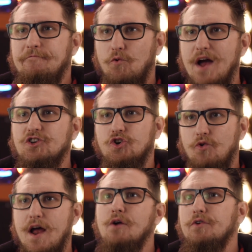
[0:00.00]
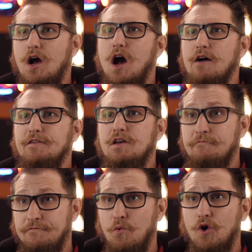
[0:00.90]
fresh ground coffee
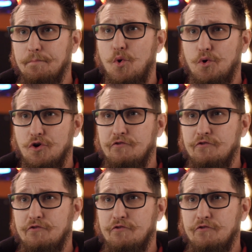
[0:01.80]
for pour